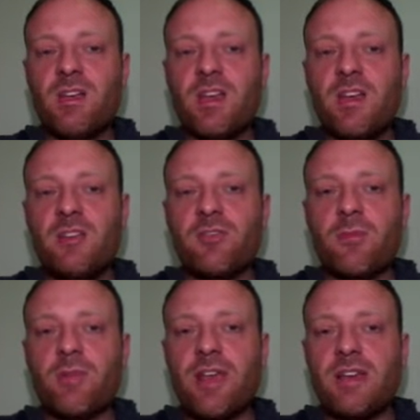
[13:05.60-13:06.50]
and
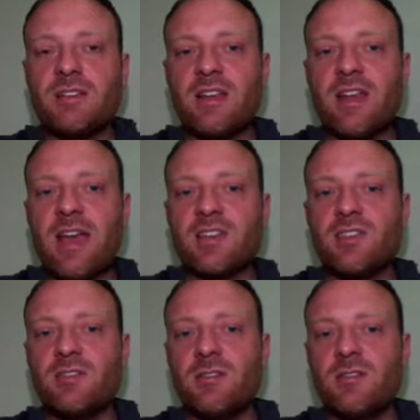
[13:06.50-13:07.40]
create an
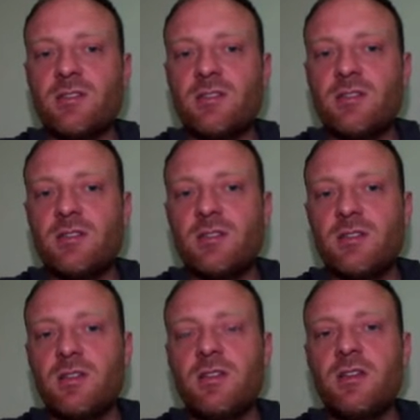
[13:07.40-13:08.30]
action.
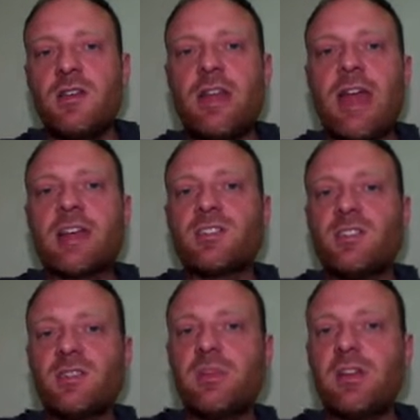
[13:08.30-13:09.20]
An action
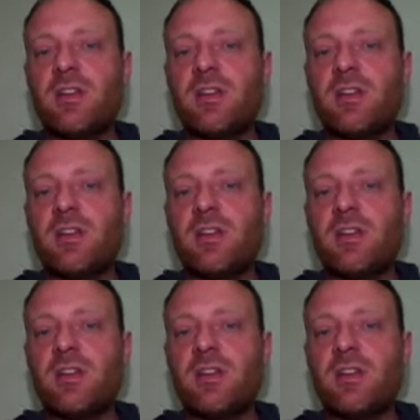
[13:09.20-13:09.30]
is a bit of